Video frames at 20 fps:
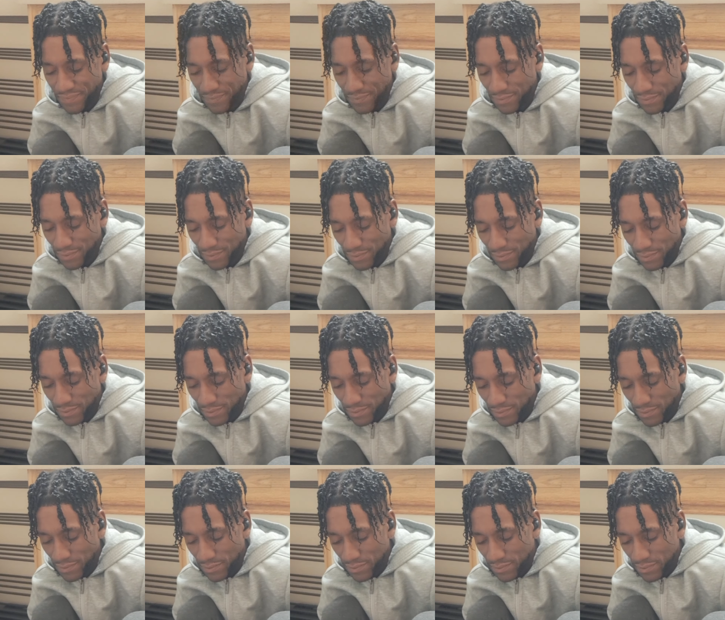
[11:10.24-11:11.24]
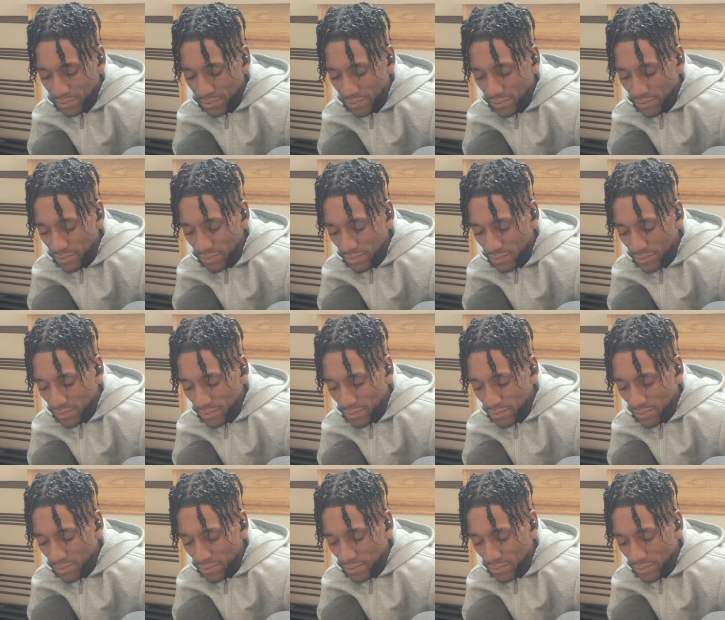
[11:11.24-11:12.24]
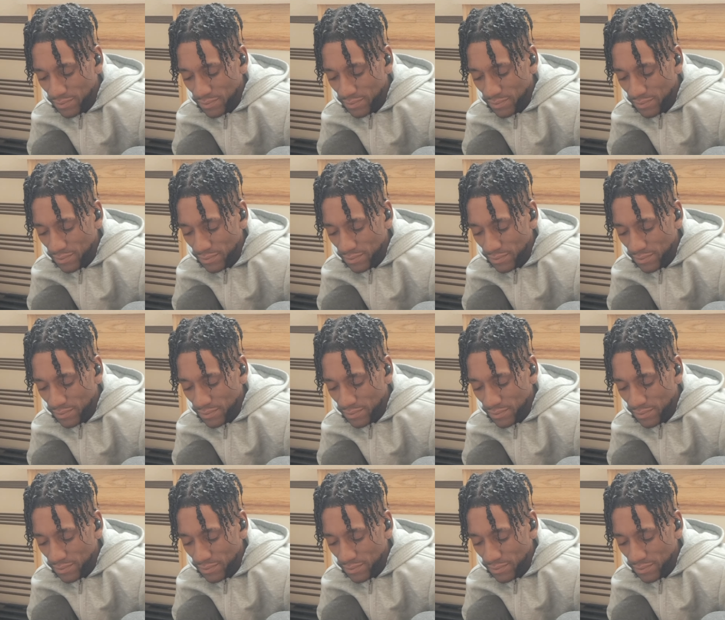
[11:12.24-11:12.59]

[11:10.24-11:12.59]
No one is speaking in this clip.